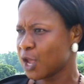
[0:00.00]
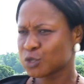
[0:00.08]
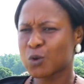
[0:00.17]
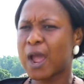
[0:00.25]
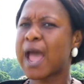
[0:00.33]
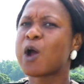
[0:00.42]

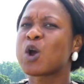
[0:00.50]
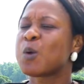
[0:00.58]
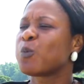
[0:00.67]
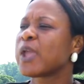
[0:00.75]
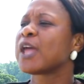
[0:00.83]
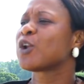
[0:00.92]
So how
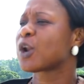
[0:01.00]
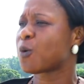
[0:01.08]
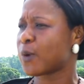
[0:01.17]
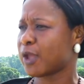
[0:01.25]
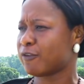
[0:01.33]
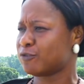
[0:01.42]
come we are not
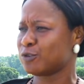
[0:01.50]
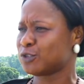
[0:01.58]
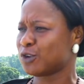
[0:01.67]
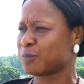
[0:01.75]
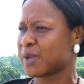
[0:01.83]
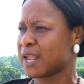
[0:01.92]
aware of those
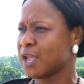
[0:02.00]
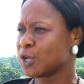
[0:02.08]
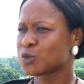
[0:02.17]
judgments?